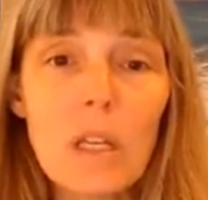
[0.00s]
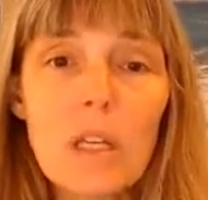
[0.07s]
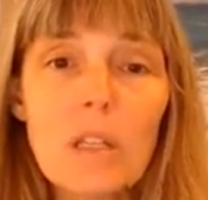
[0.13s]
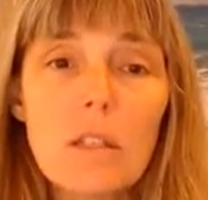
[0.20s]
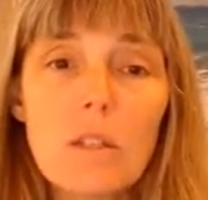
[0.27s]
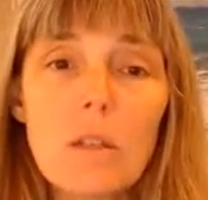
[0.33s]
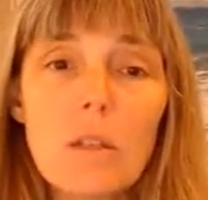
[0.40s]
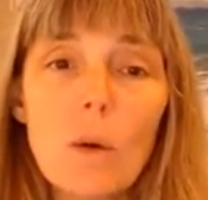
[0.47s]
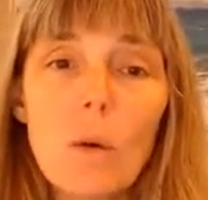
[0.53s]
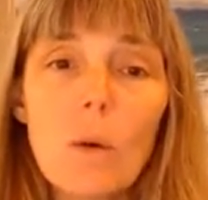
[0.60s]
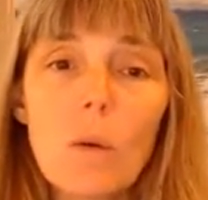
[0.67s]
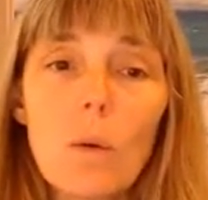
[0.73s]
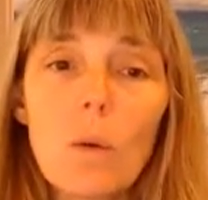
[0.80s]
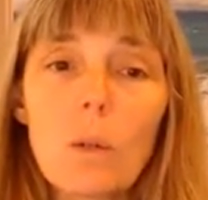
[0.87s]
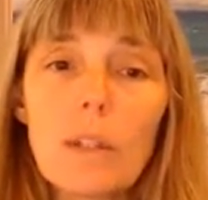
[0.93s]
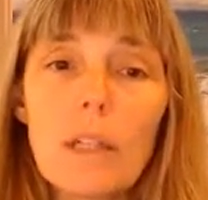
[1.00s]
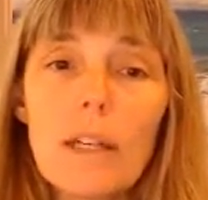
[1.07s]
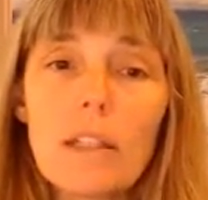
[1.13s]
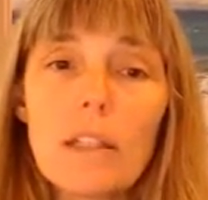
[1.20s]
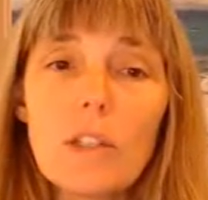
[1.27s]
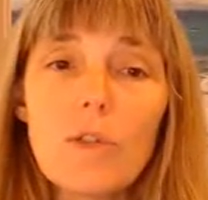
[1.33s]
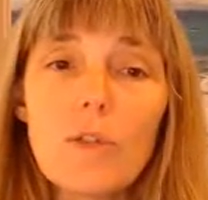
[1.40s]
So
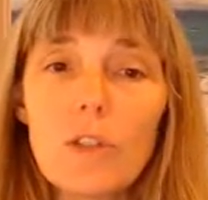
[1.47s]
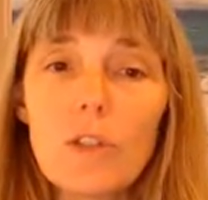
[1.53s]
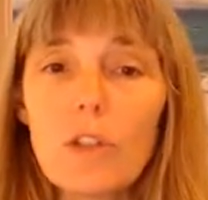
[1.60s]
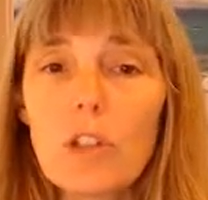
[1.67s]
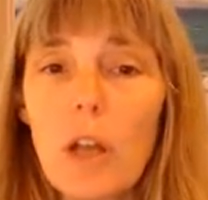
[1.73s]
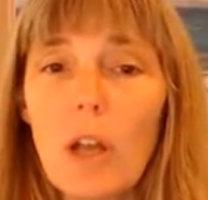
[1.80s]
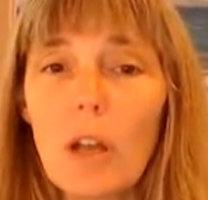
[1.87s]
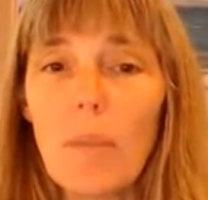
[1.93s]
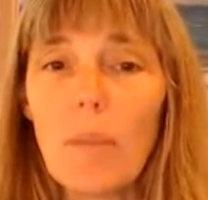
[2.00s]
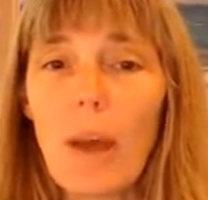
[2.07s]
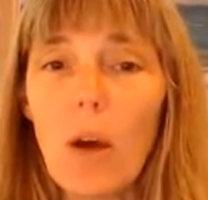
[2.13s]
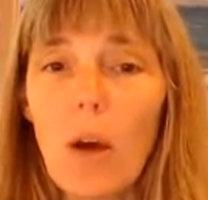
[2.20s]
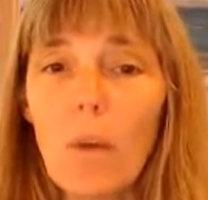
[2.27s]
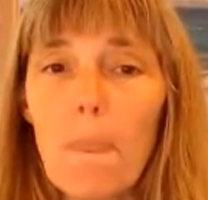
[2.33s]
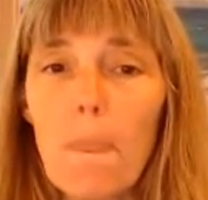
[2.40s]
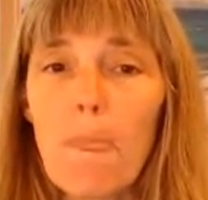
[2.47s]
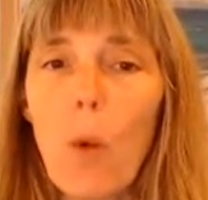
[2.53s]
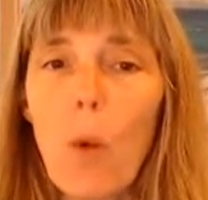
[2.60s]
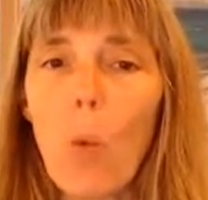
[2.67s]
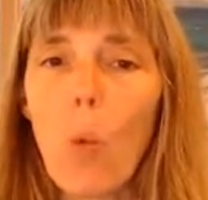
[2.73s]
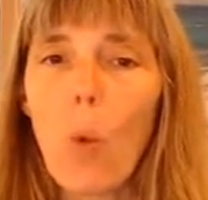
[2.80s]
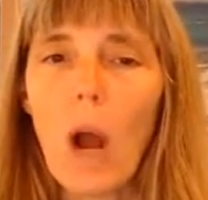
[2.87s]
let's first talk about
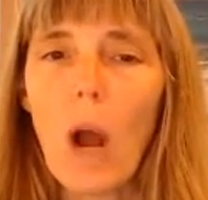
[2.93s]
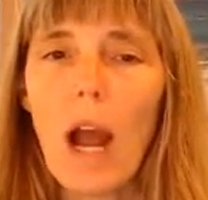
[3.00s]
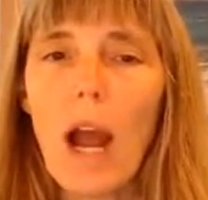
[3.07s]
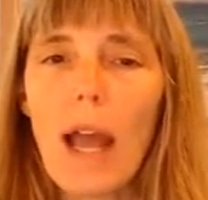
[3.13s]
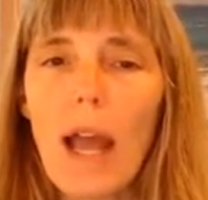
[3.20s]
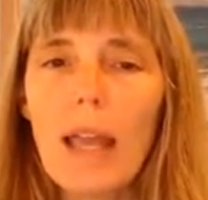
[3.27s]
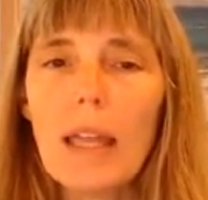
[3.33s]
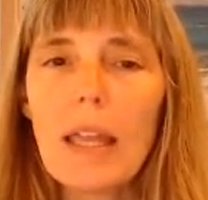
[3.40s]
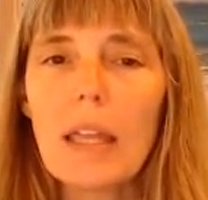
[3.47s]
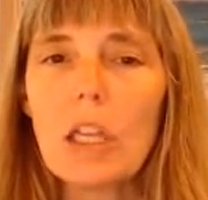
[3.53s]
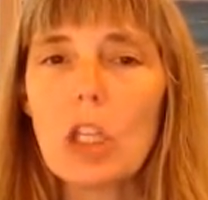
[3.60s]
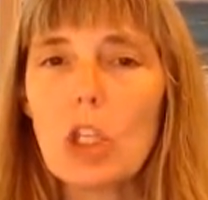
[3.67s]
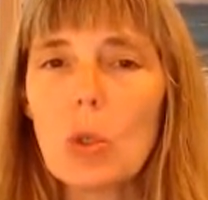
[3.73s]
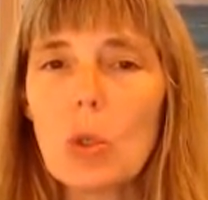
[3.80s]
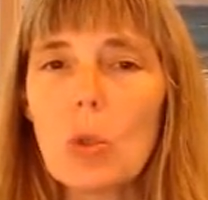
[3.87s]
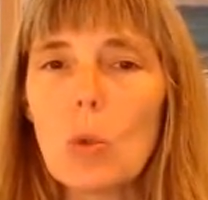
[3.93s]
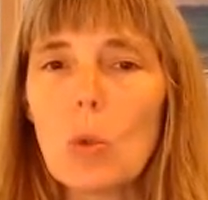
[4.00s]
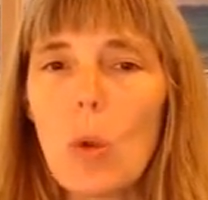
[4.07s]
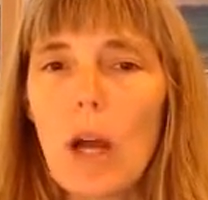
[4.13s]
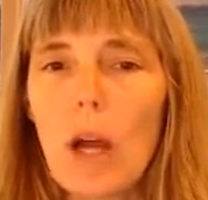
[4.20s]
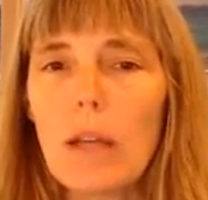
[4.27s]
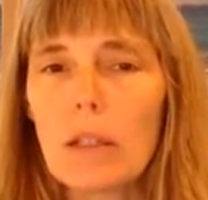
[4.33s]
why you
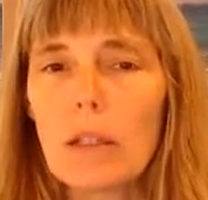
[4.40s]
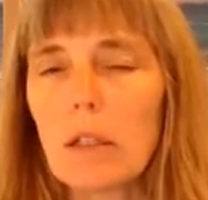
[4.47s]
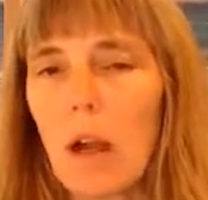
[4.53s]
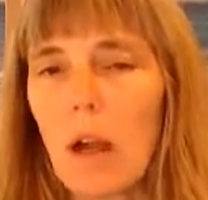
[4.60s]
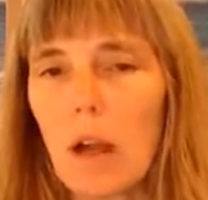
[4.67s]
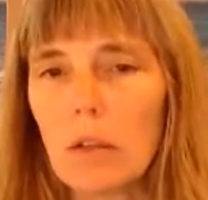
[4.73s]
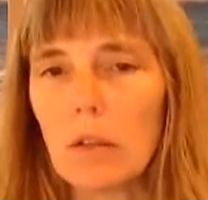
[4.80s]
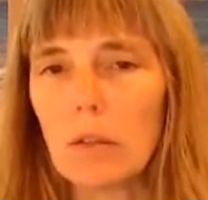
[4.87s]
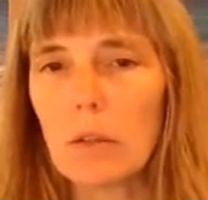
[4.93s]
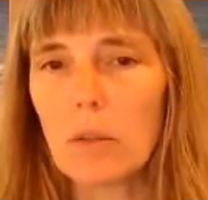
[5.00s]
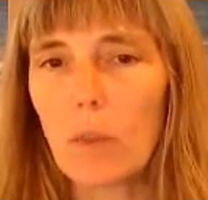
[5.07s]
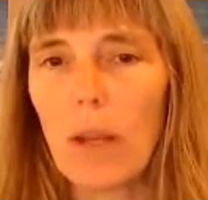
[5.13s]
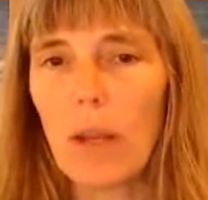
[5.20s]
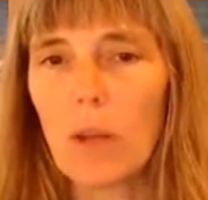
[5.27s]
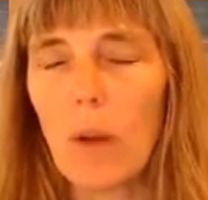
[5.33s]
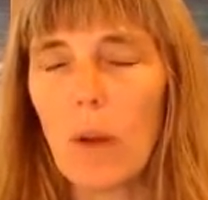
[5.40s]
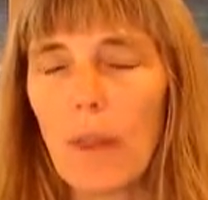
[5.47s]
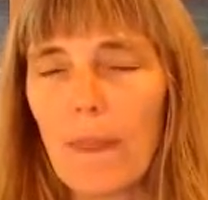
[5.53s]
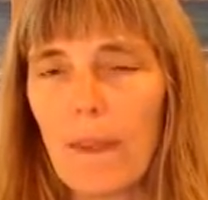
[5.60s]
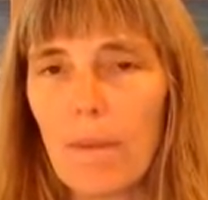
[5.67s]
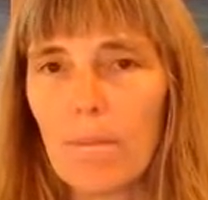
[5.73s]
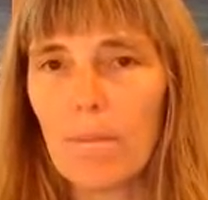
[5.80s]
want goggles, why you want
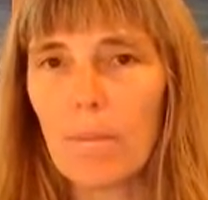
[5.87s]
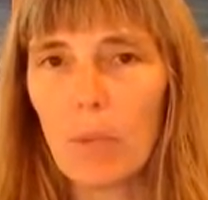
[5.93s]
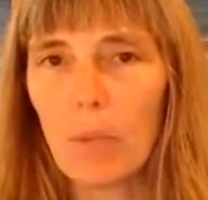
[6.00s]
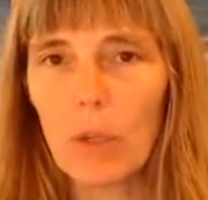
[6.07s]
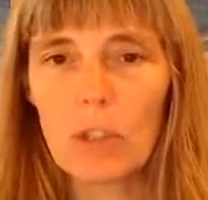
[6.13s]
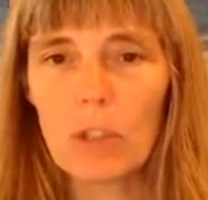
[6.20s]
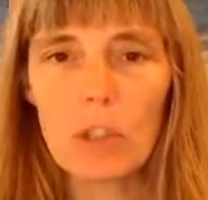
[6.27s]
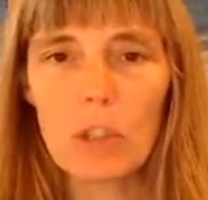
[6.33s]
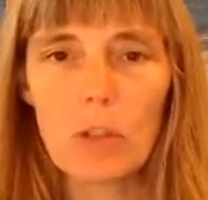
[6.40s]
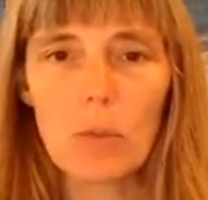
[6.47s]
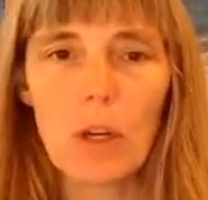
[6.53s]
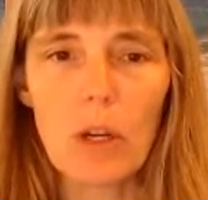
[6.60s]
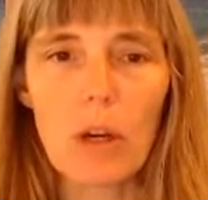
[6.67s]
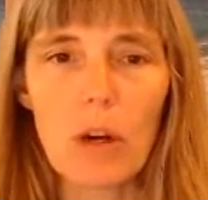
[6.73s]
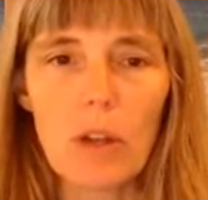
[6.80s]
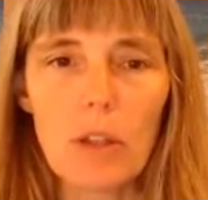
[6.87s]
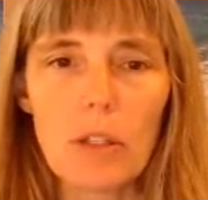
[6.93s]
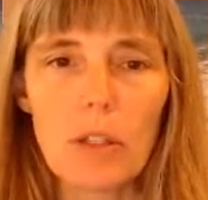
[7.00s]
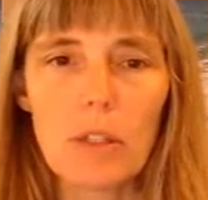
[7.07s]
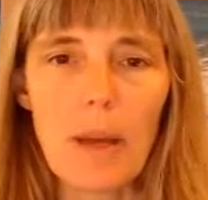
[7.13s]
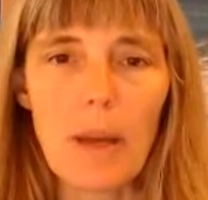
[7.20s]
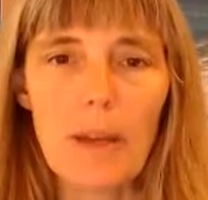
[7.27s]
them. What what are our
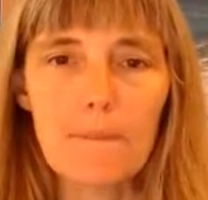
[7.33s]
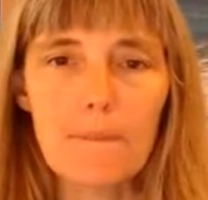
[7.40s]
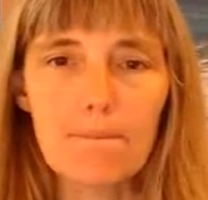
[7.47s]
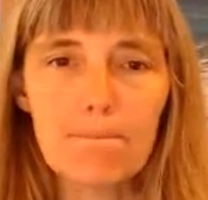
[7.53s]
thoughts about it?